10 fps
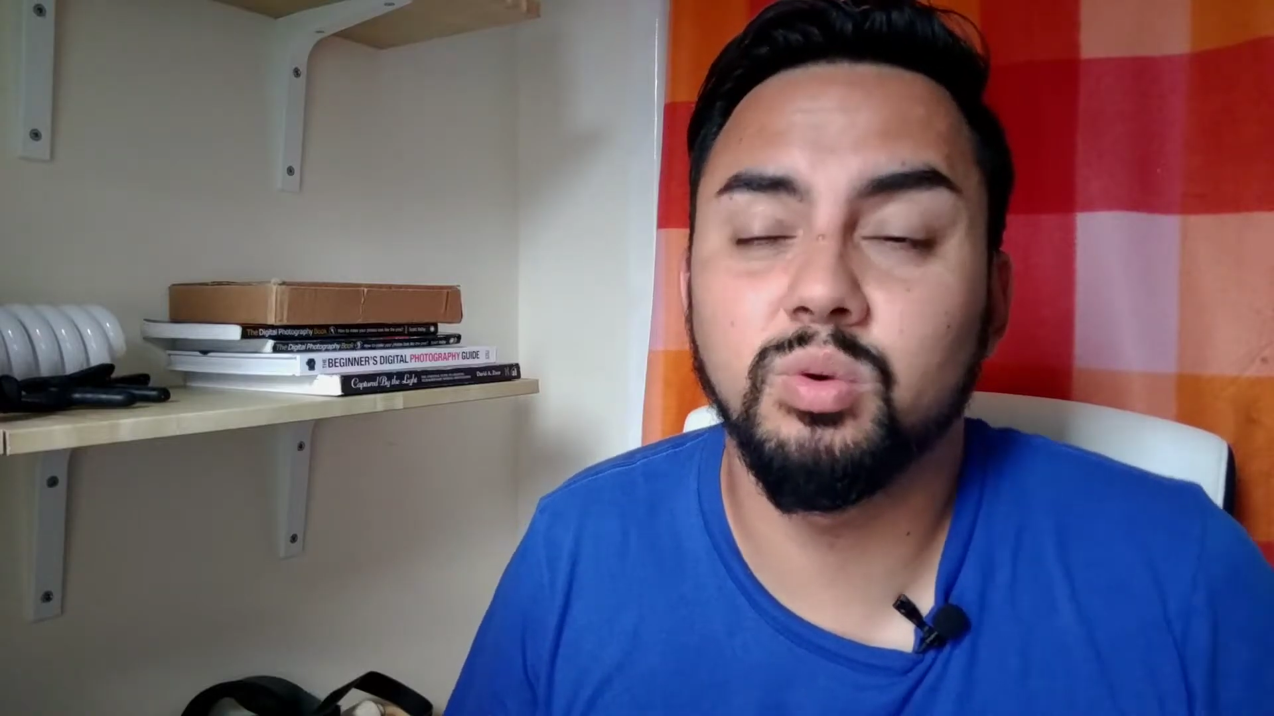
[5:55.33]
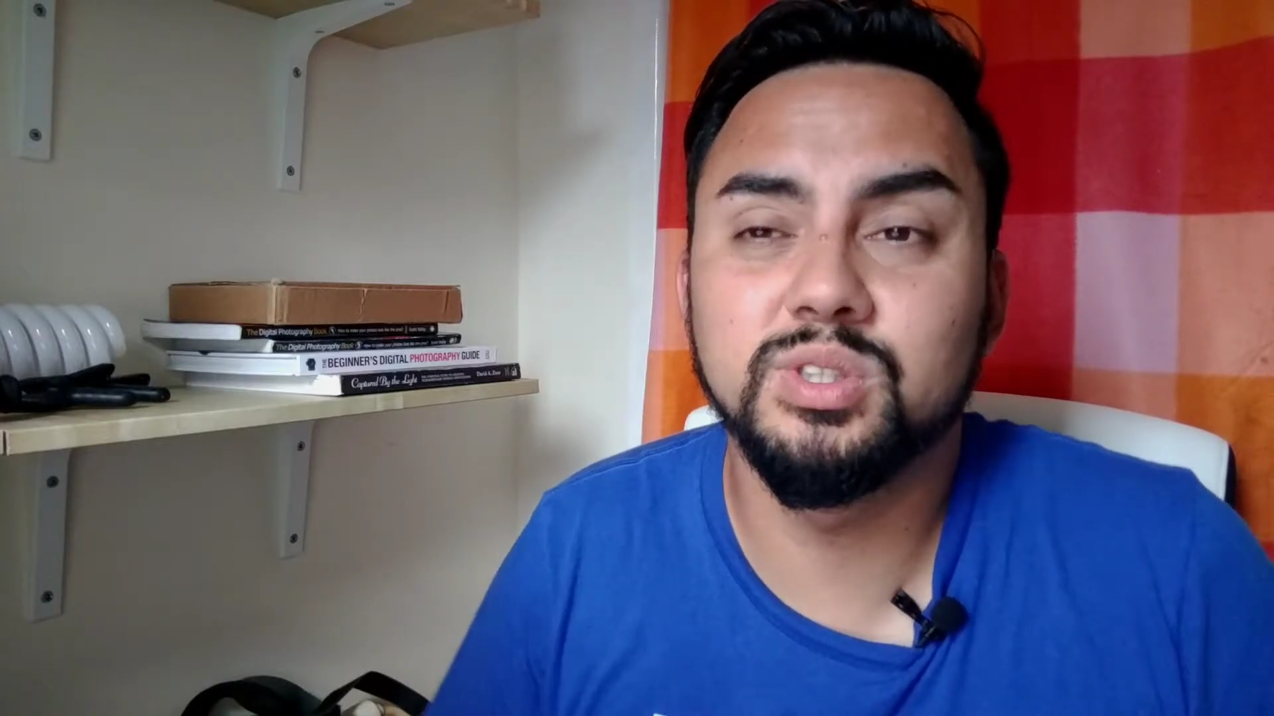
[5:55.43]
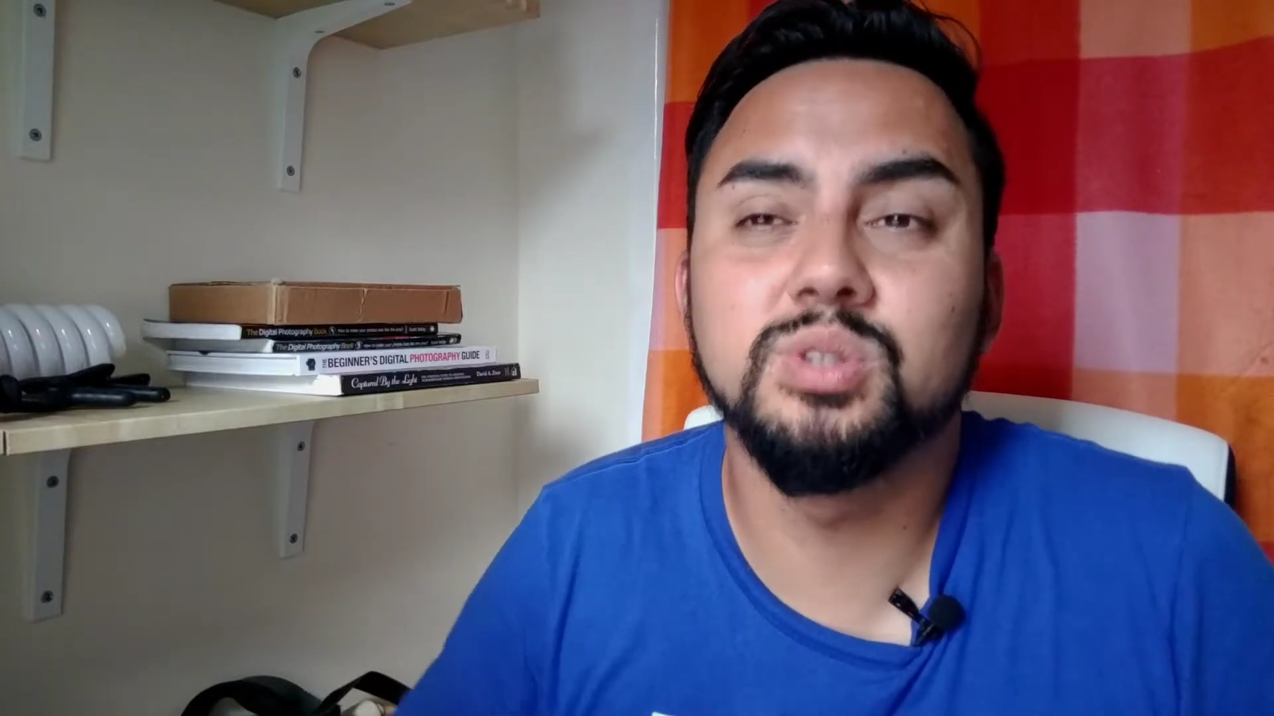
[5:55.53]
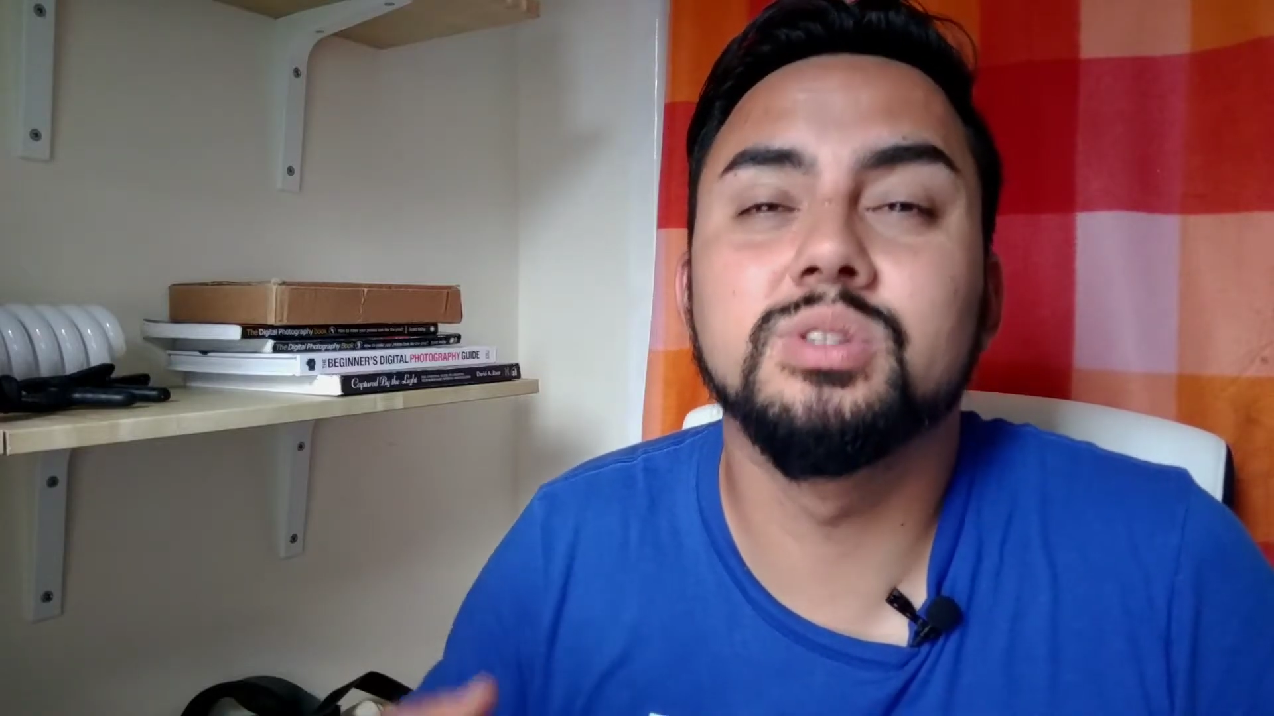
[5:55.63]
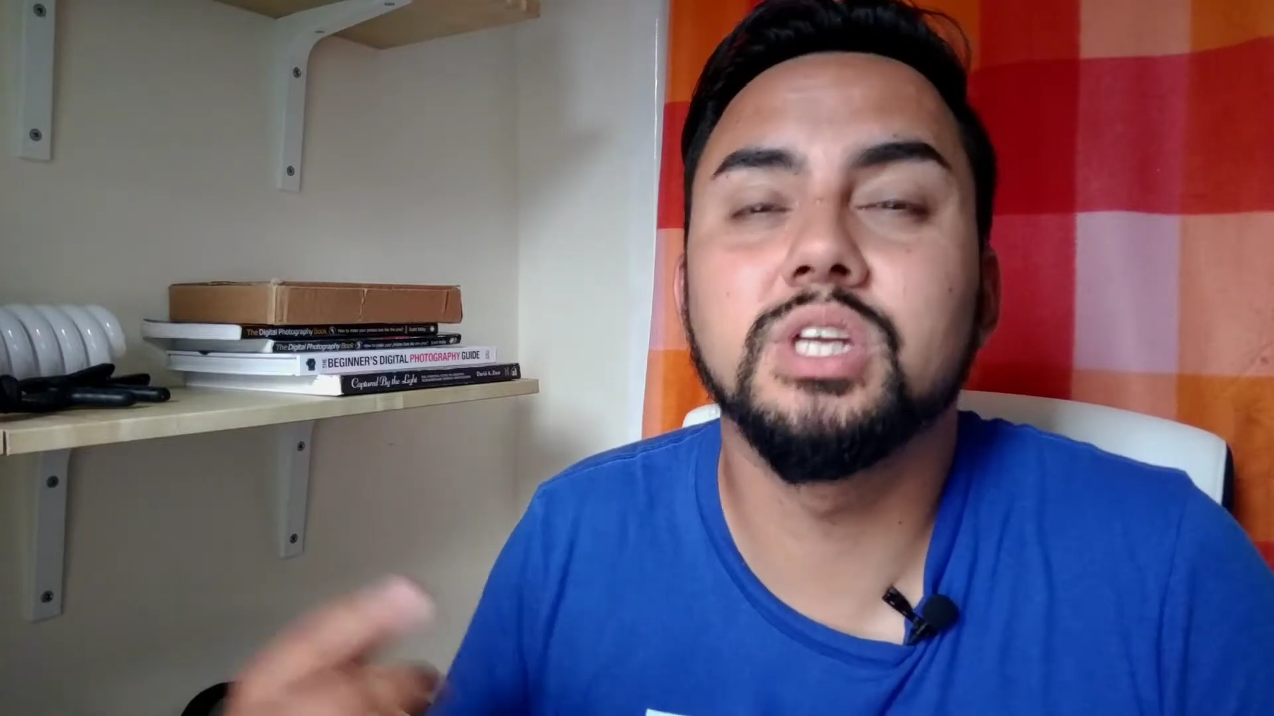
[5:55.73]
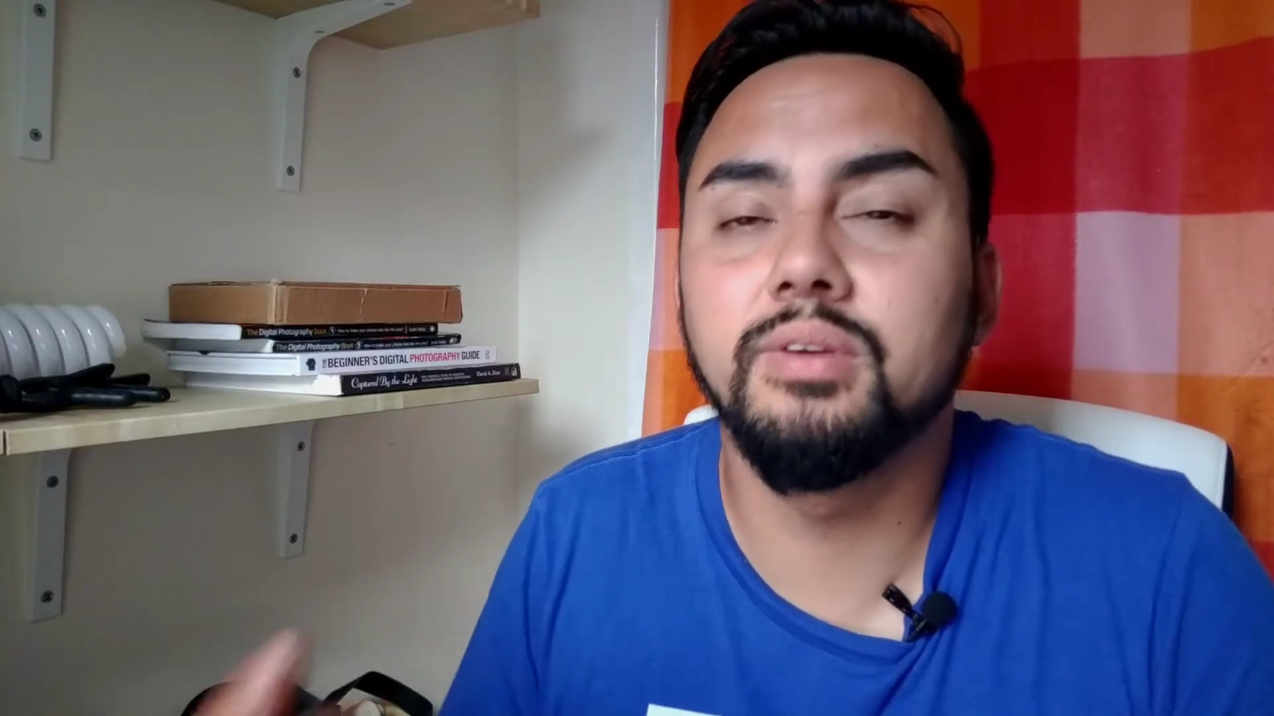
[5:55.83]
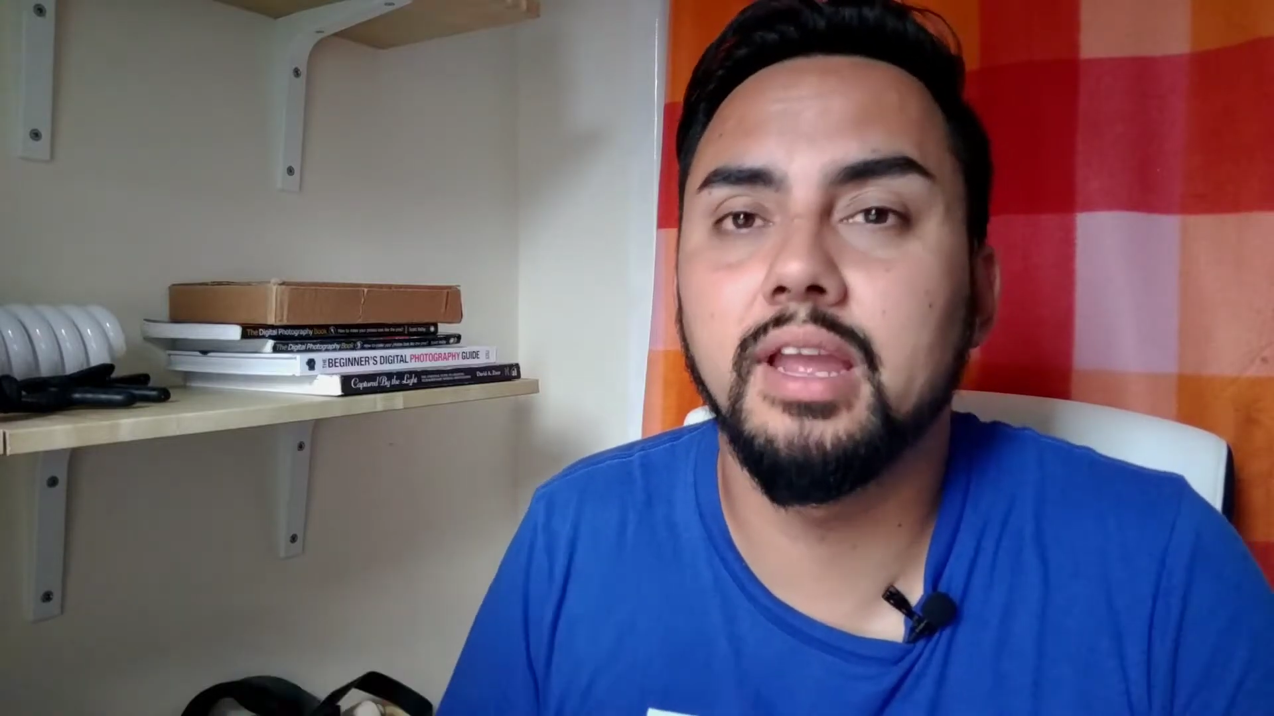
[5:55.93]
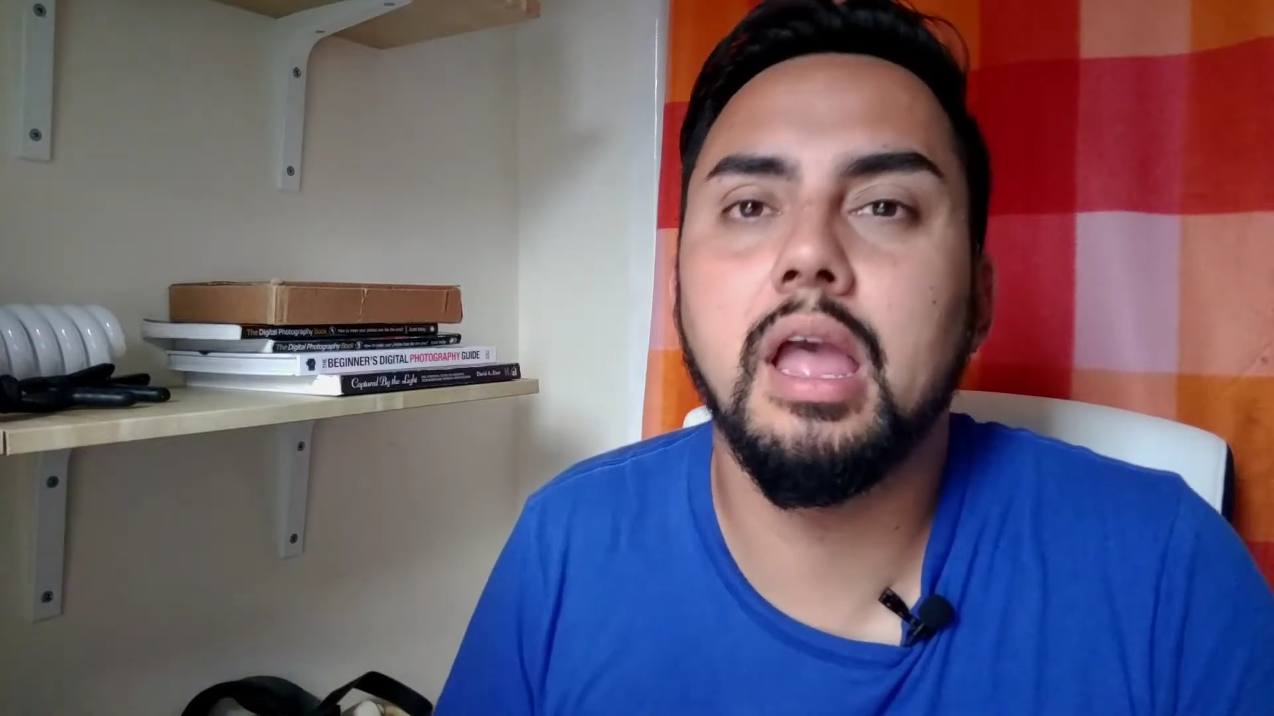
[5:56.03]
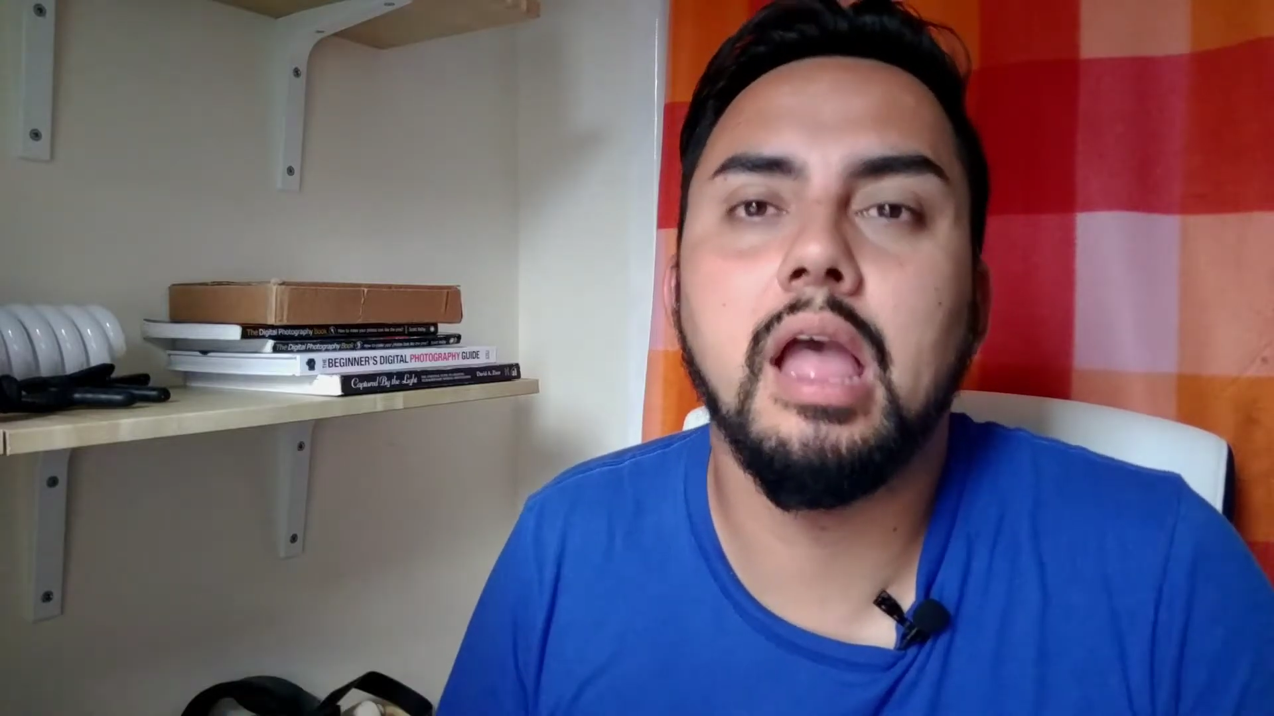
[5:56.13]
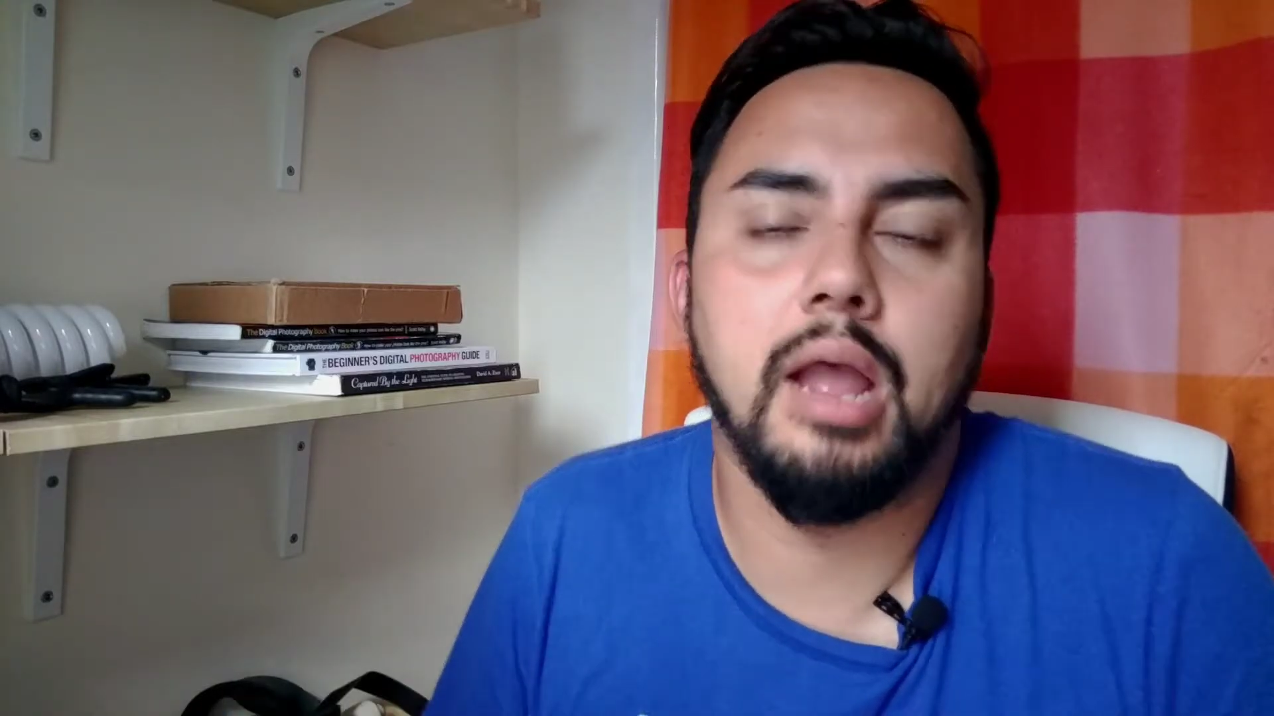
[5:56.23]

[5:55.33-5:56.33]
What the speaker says: once you're doing,